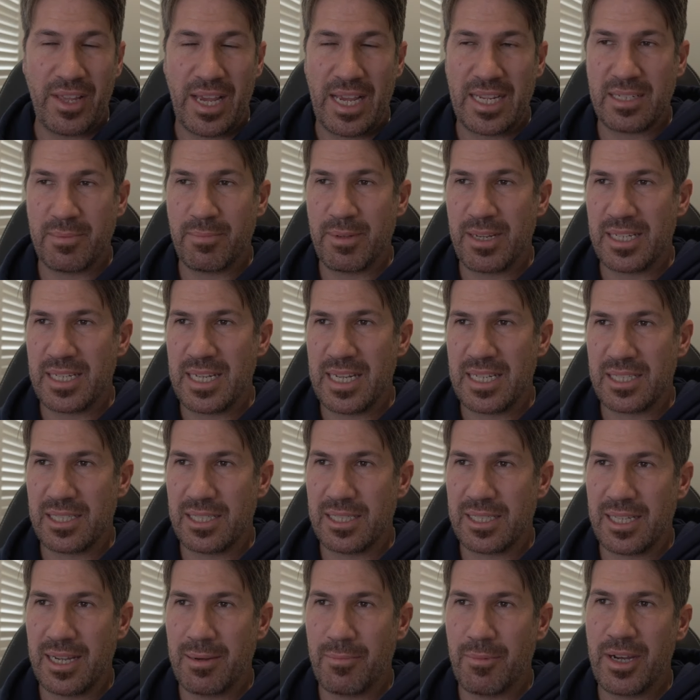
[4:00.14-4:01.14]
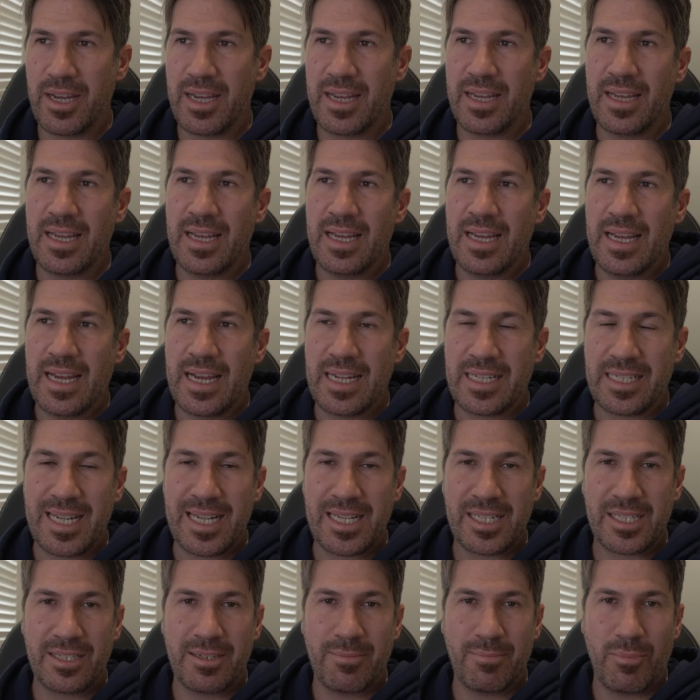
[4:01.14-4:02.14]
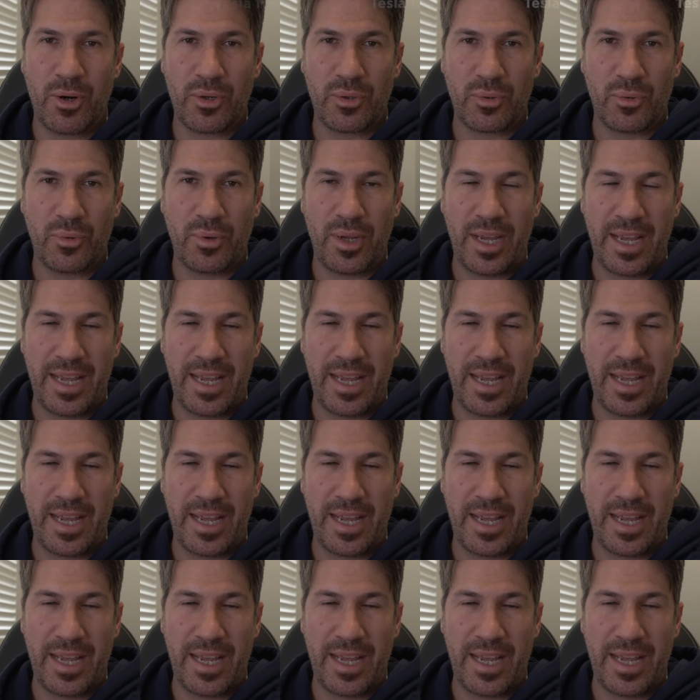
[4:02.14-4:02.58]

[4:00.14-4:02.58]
there had to be a Tesla somewhere, a Tesla Model